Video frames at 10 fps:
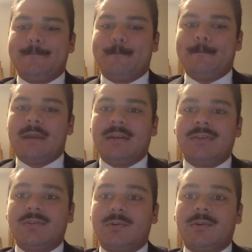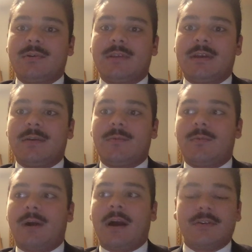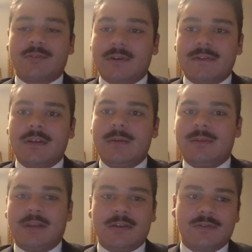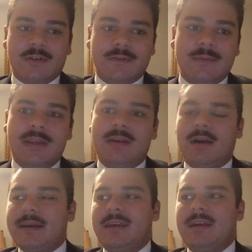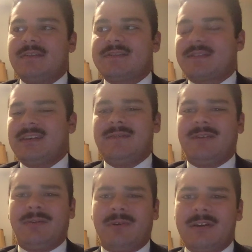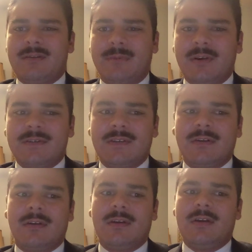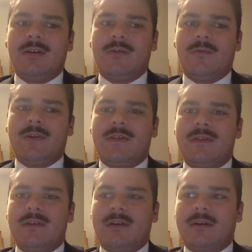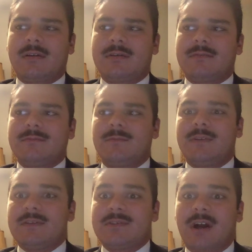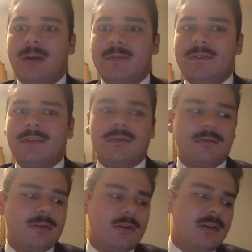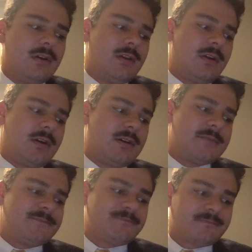make sure that I trust them and they trust me. I can't just leave a random person with a job to do. Um,